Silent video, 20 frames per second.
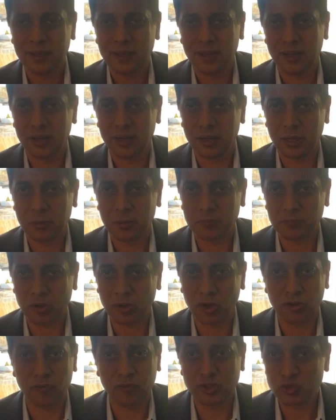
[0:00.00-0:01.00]

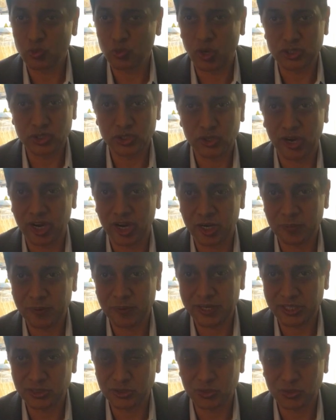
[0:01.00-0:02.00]
Always watch your
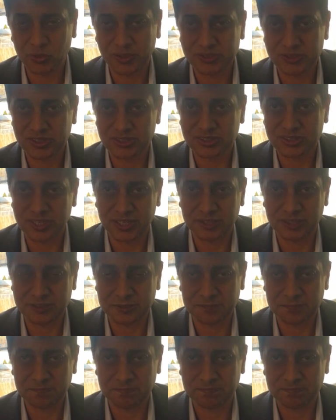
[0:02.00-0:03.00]
heartbeat as you do
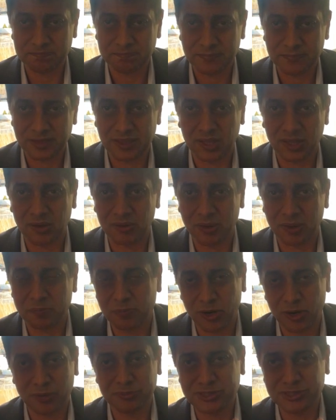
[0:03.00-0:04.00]
exercise. Now I
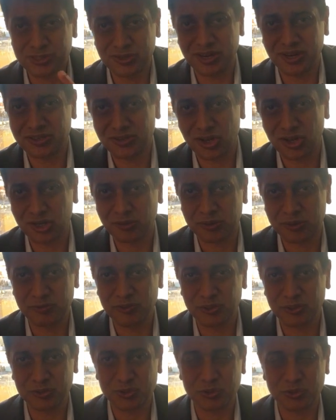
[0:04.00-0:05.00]
promised you I'll talk about
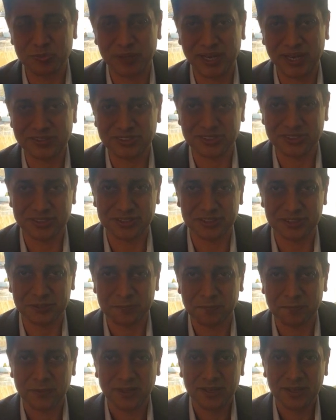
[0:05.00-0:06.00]
VO2 max here.
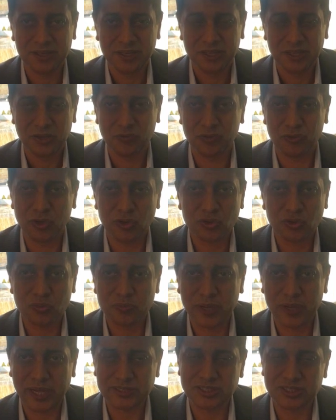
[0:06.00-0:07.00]
VO2
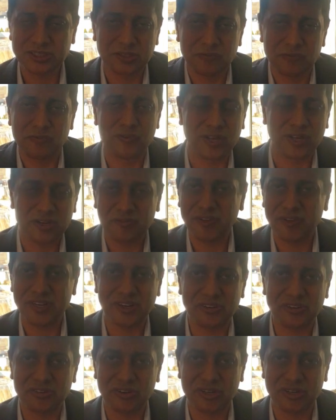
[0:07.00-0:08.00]
max is a very, very
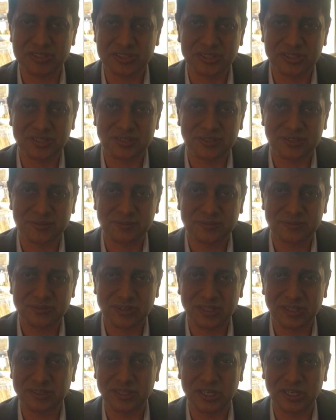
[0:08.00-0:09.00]
interesting
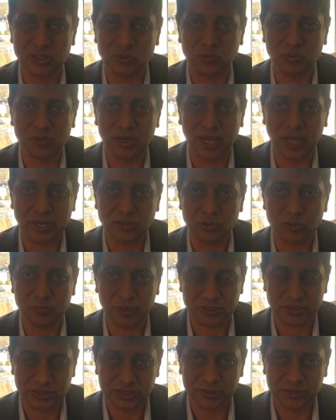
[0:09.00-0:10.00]
thing that you would like to
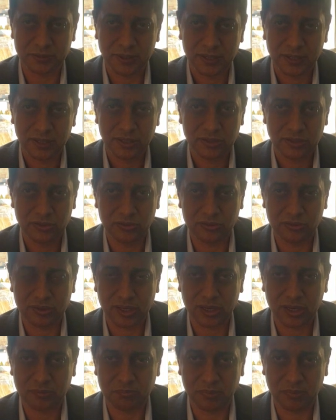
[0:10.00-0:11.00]
measure. You
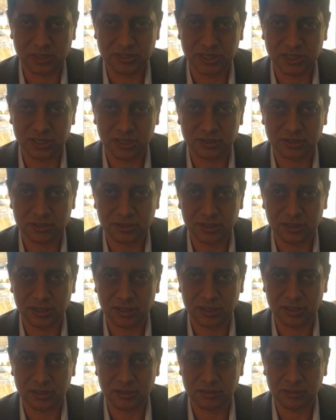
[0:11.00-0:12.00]
can measure it
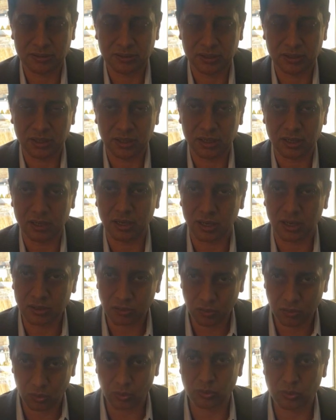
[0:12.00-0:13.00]
in a
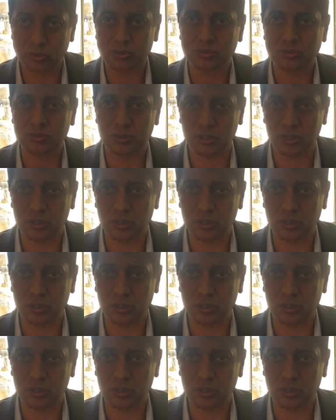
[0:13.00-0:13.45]
close